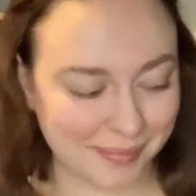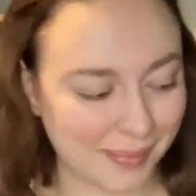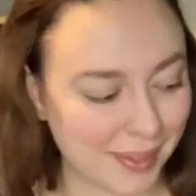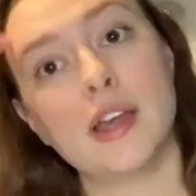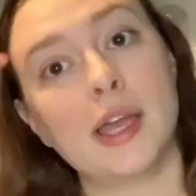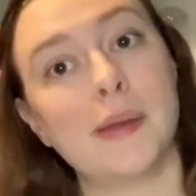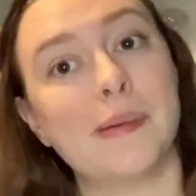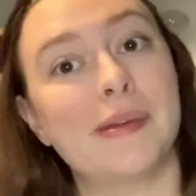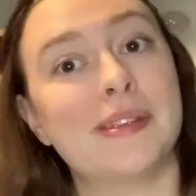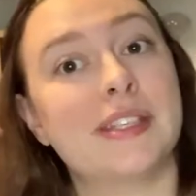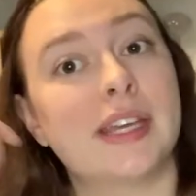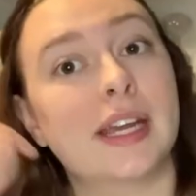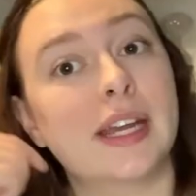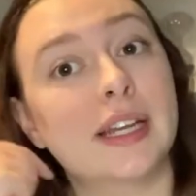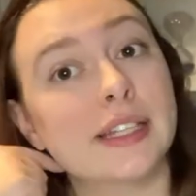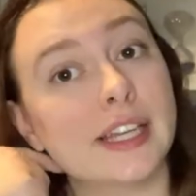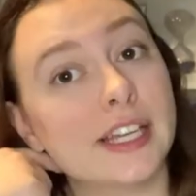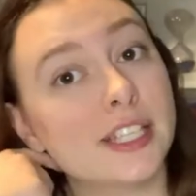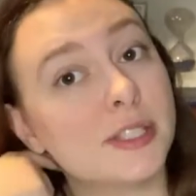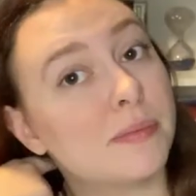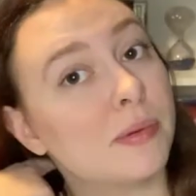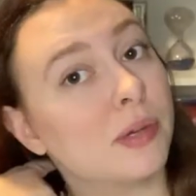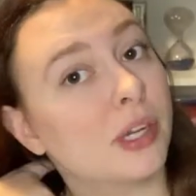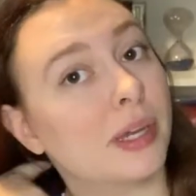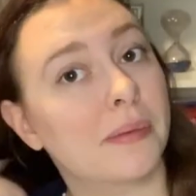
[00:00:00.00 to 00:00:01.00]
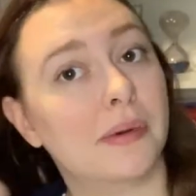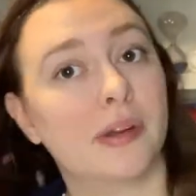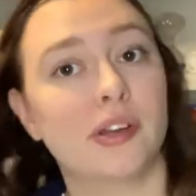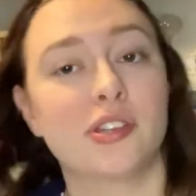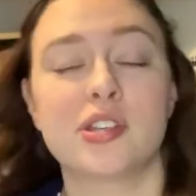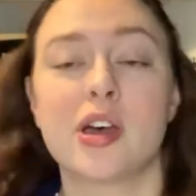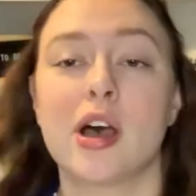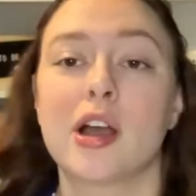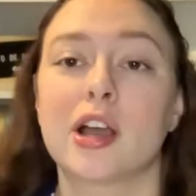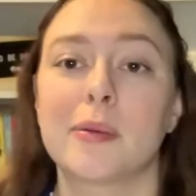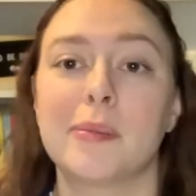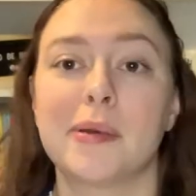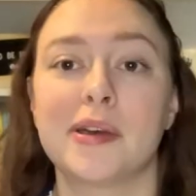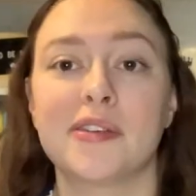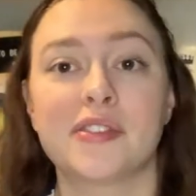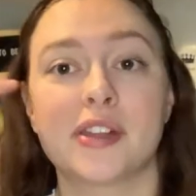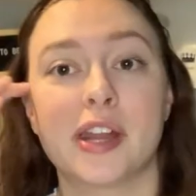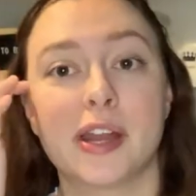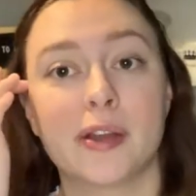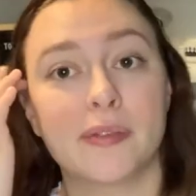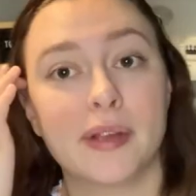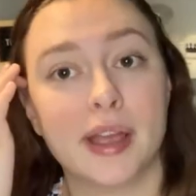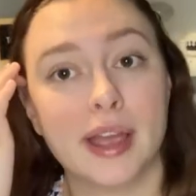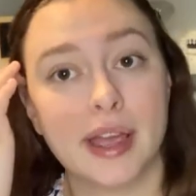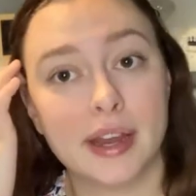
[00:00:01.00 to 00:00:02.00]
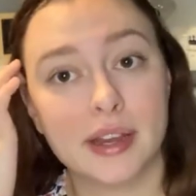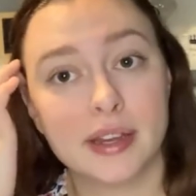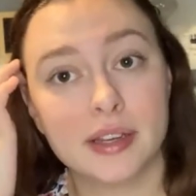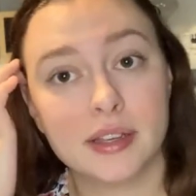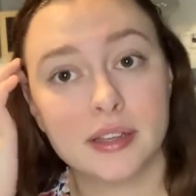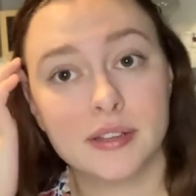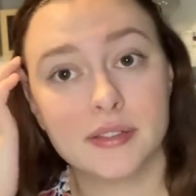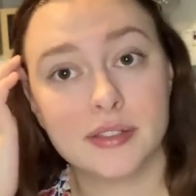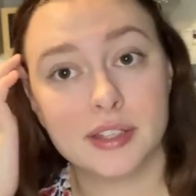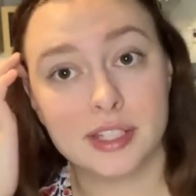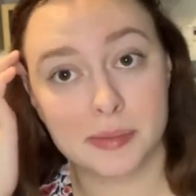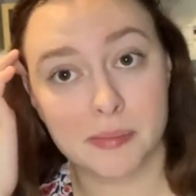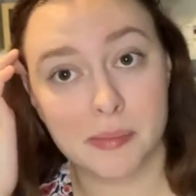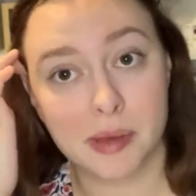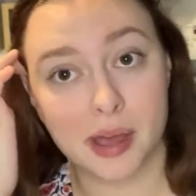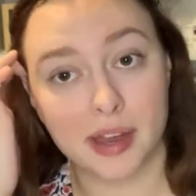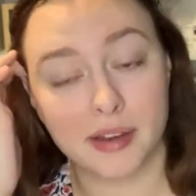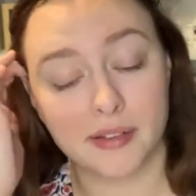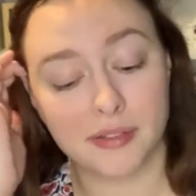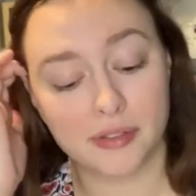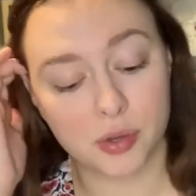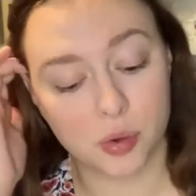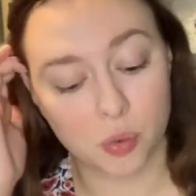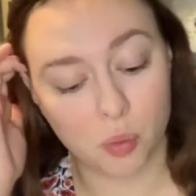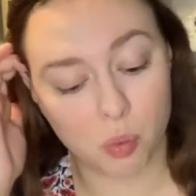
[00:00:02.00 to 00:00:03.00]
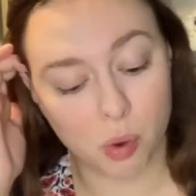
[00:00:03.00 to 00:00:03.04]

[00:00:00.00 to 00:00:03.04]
Okay, my second last book I'm going to talk about that I read this month